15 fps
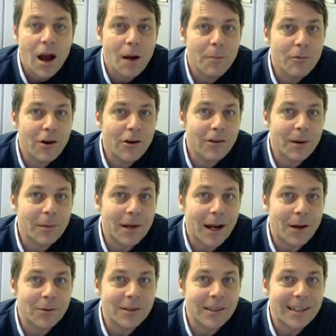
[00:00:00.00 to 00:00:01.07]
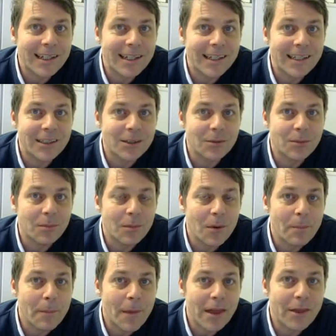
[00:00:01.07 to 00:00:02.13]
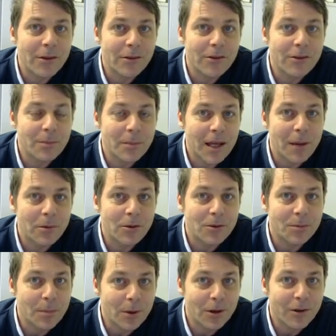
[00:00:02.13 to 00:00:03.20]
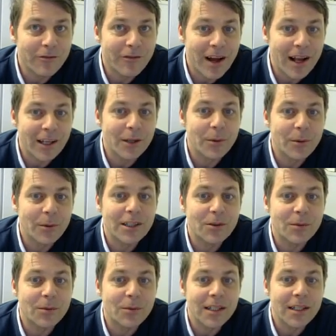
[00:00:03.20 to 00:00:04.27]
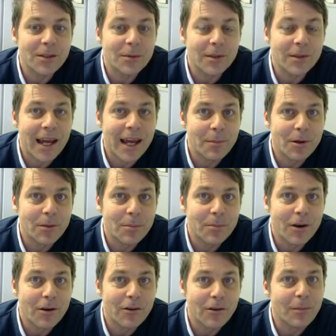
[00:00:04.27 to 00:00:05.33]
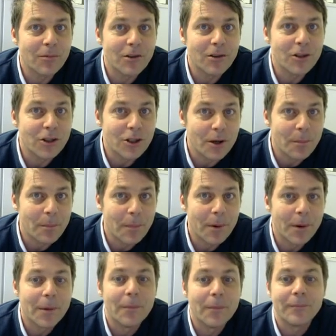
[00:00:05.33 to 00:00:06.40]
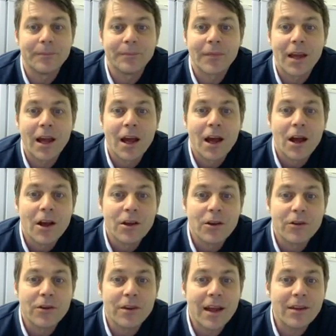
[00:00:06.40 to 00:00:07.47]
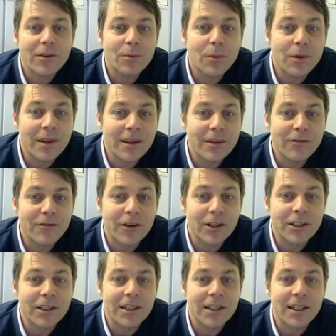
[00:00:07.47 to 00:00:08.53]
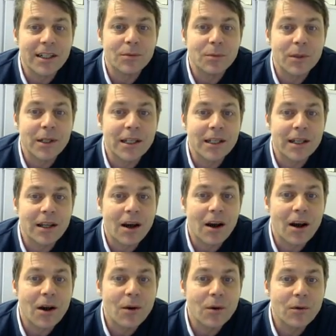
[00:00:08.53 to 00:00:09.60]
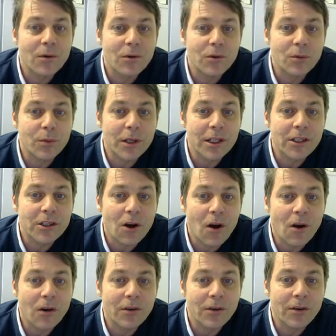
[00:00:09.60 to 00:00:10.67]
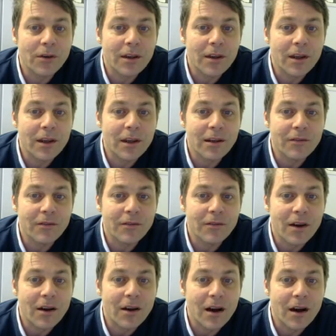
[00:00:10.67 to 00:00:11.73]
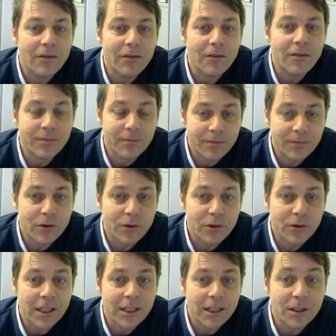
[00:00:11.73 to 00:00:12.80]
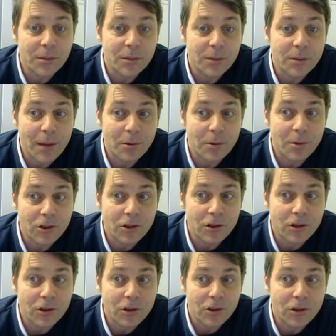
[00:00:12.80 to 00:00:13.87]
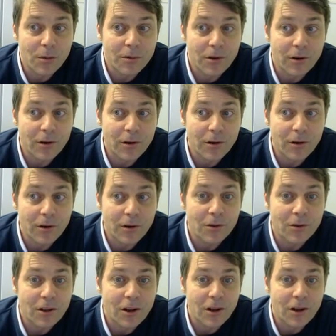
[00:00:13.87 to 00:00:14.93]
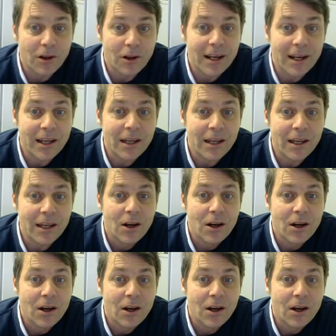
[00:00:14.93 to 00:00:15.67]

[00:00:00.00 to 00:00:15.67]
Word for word: A program counter needs a method to be able to put a value into it to enable a program to jump. So that's what this function is. We can switch on the switch to be able to control the program counter directly